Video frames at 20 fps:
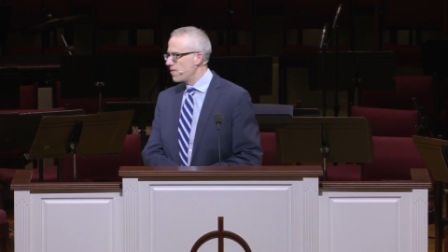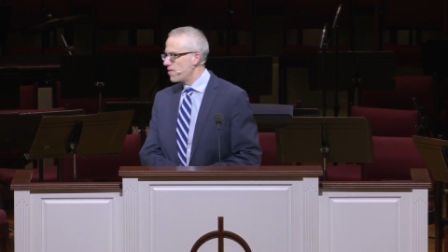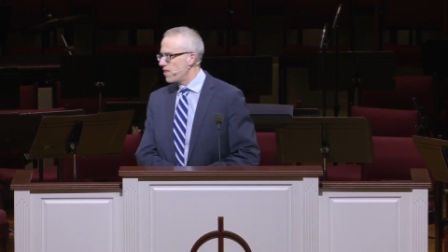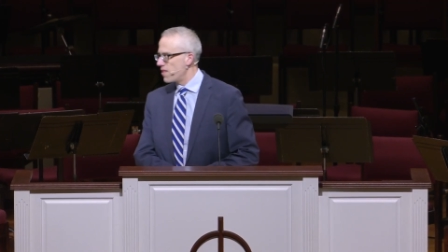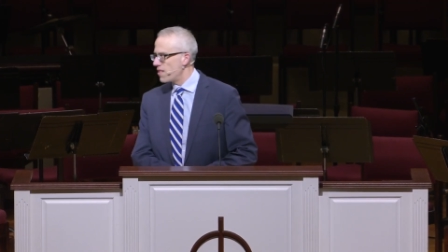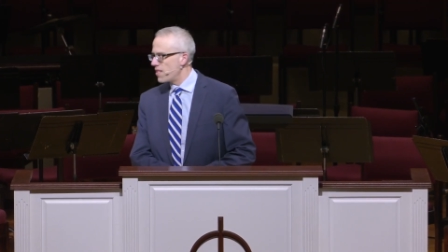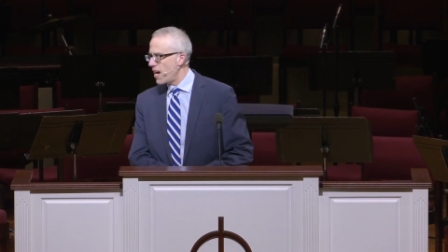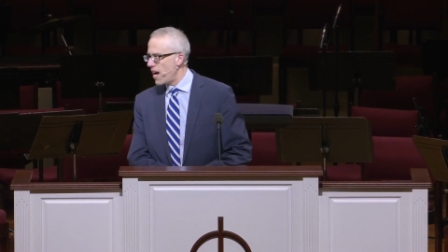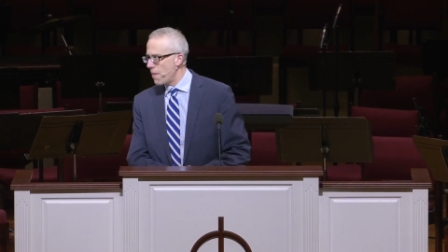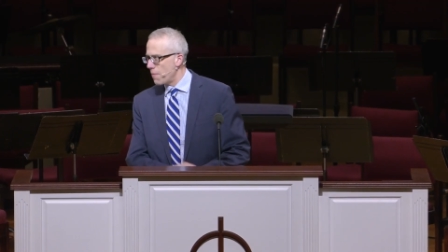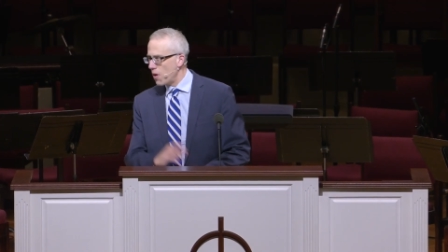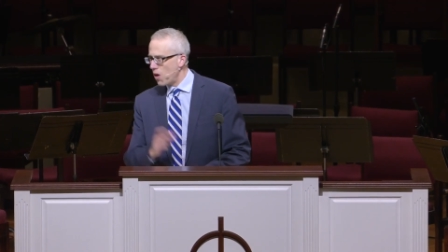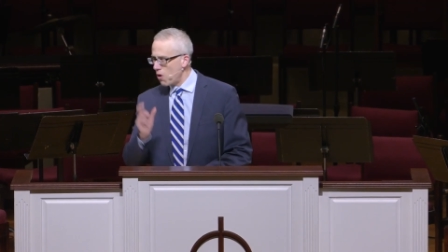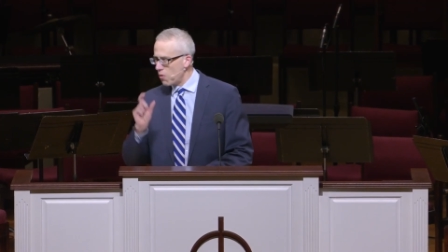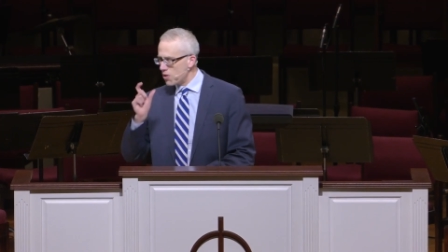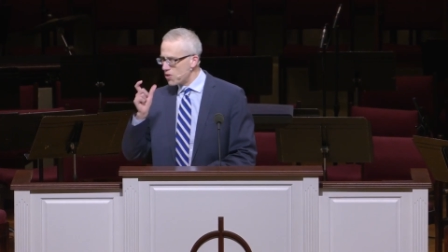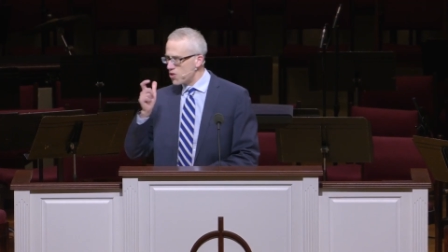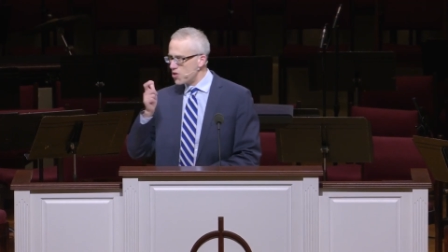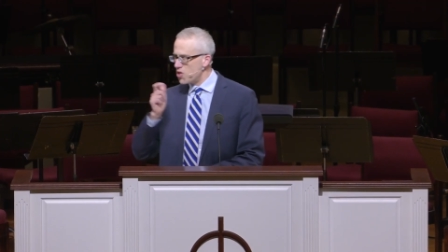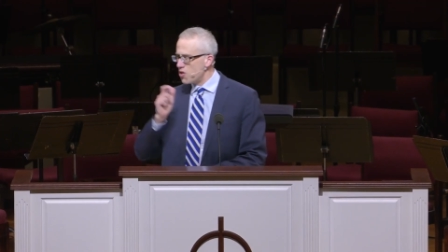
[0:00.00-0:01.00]
to the diamond,
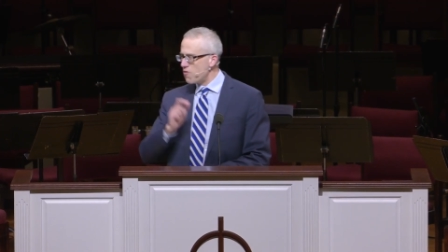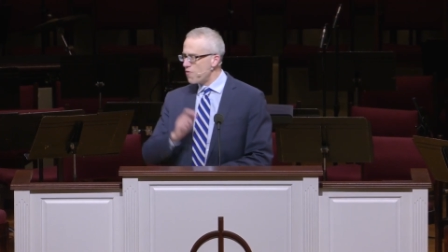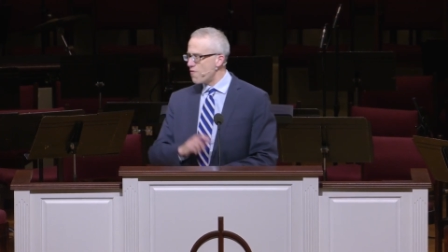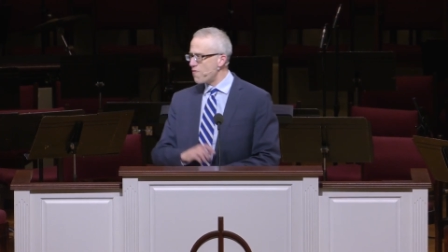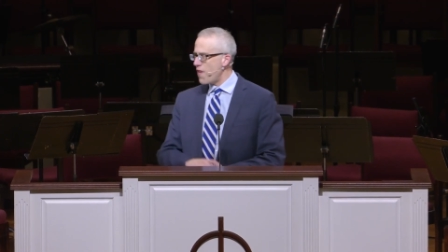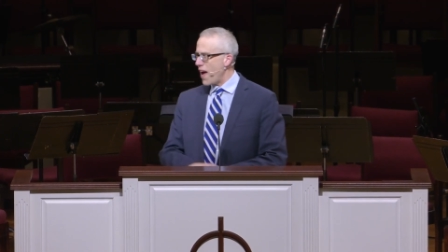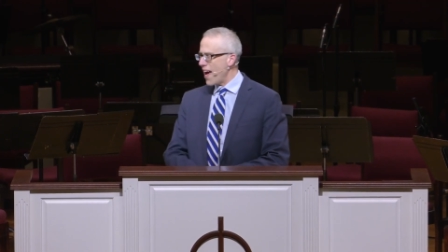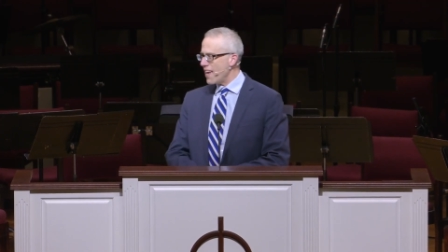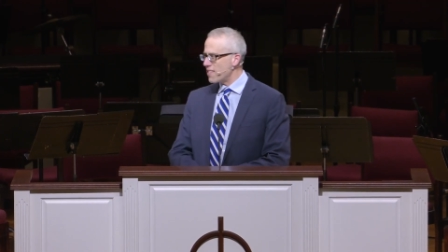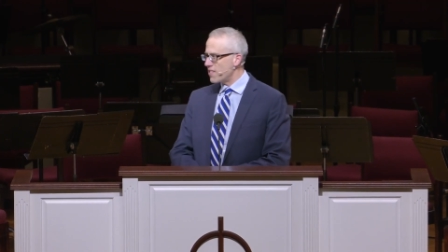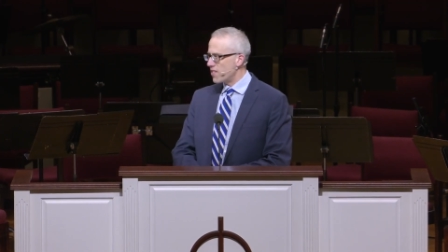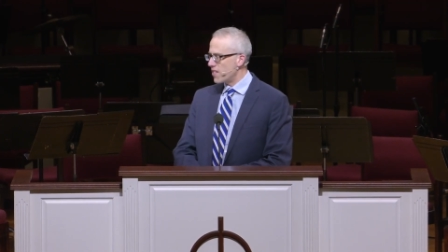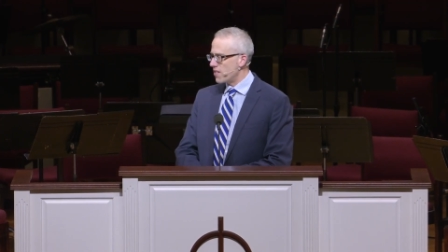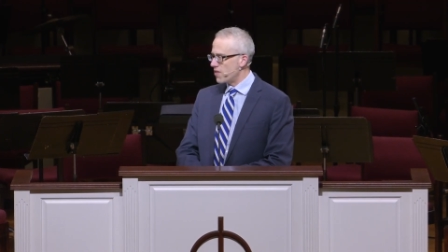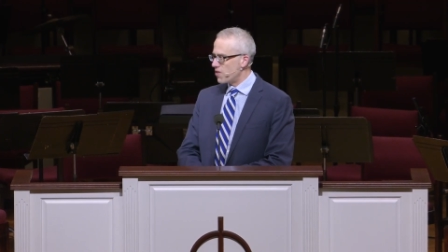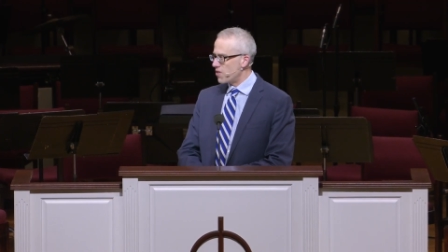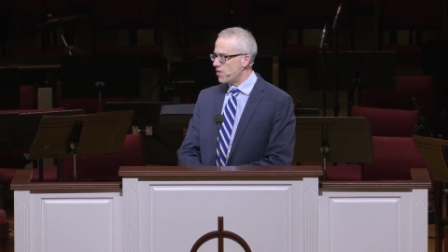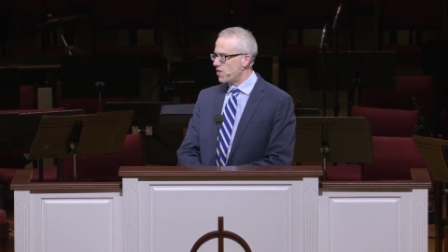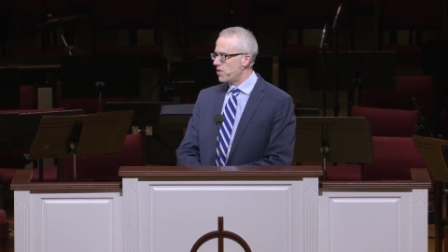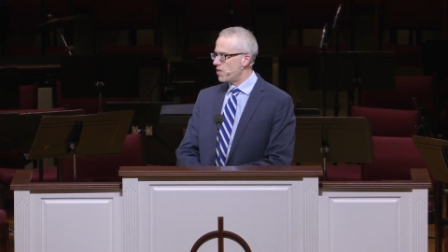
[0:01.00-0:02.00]
always new
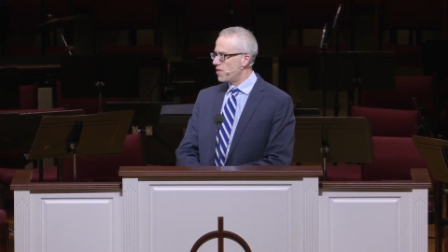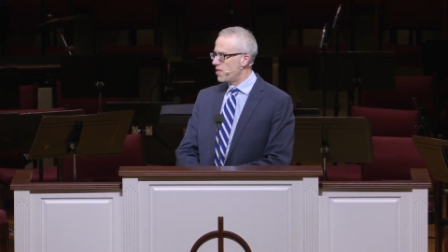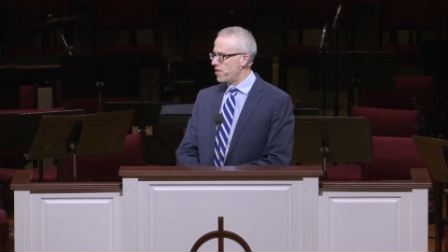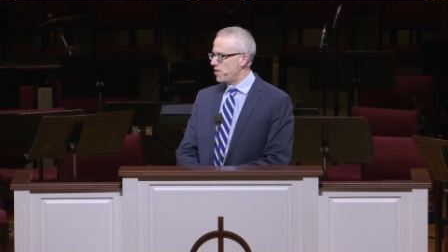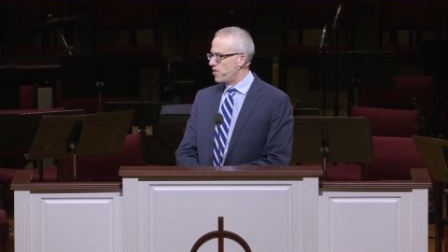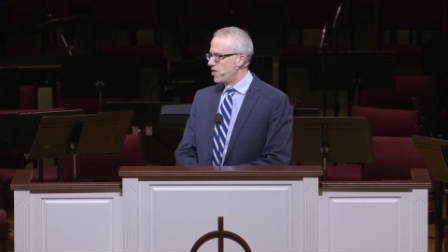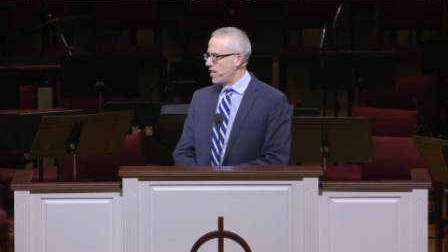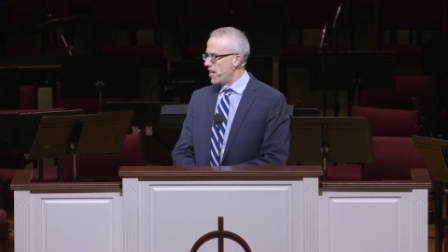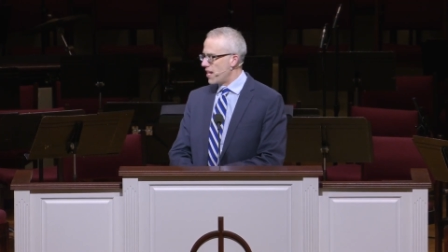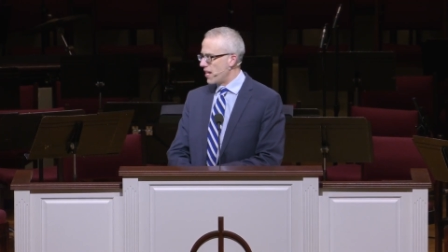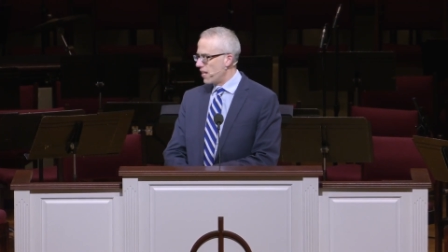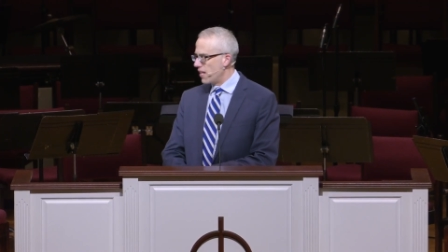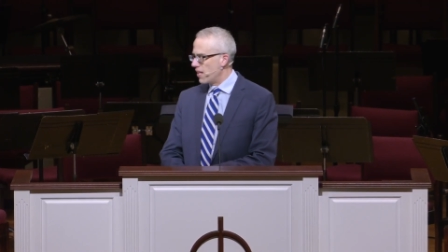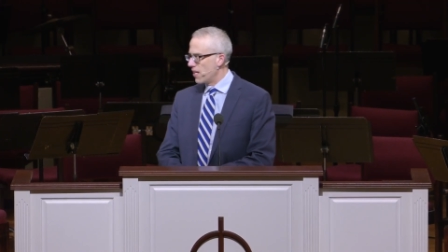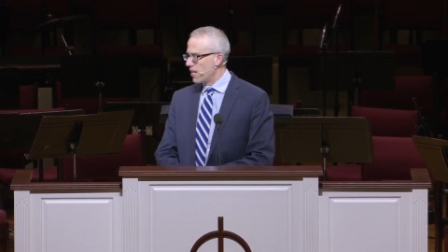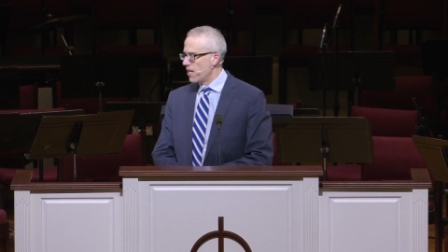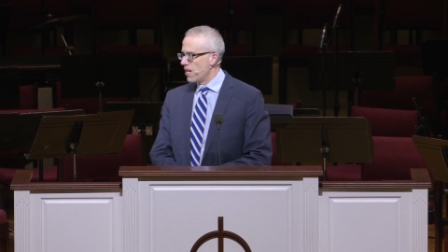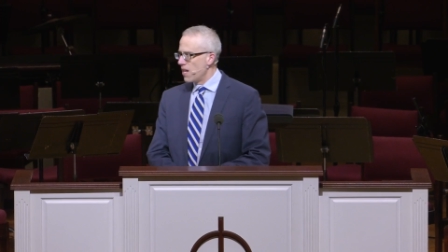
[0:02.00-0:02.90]
facets to see.